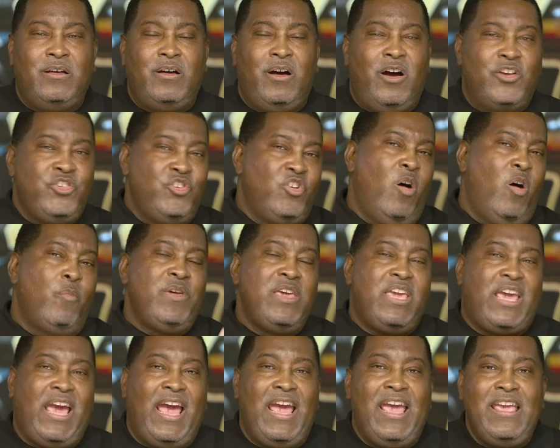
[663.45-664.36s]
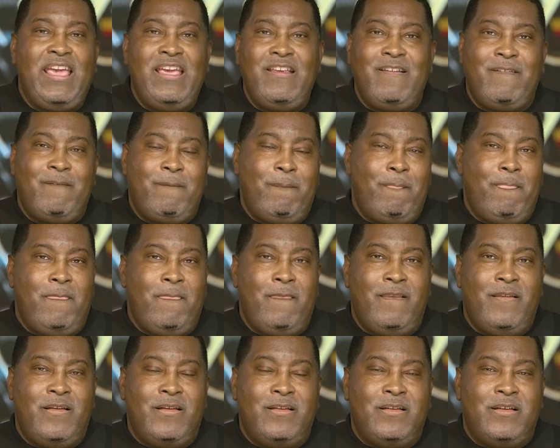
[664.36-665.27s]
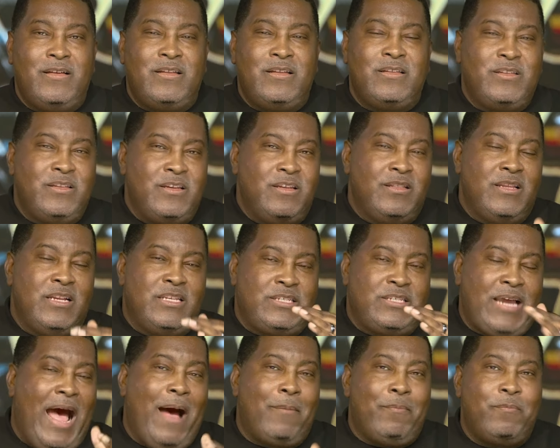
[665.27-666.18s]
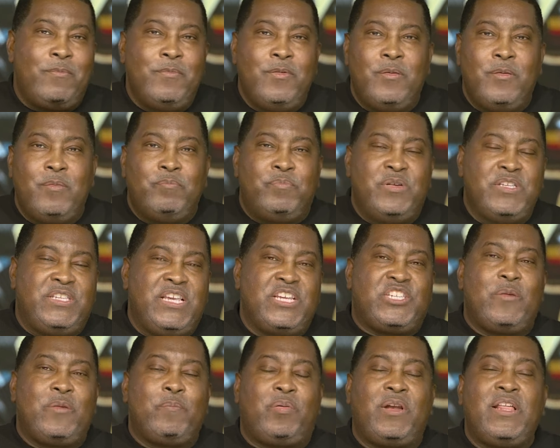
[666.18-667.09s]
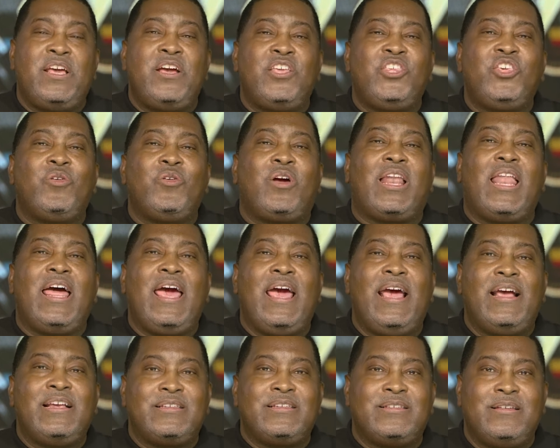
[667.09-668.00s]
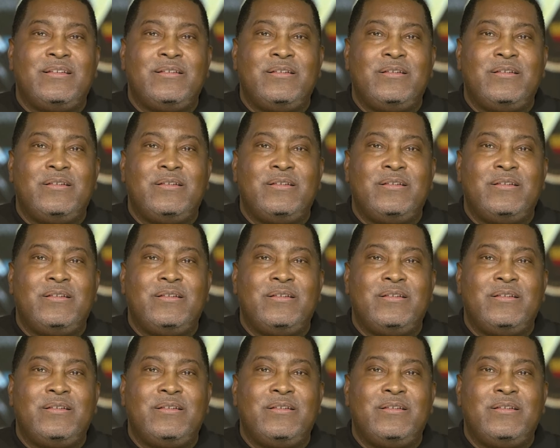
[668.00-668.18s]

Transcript: Are you going to be Kane, the top position player in your class,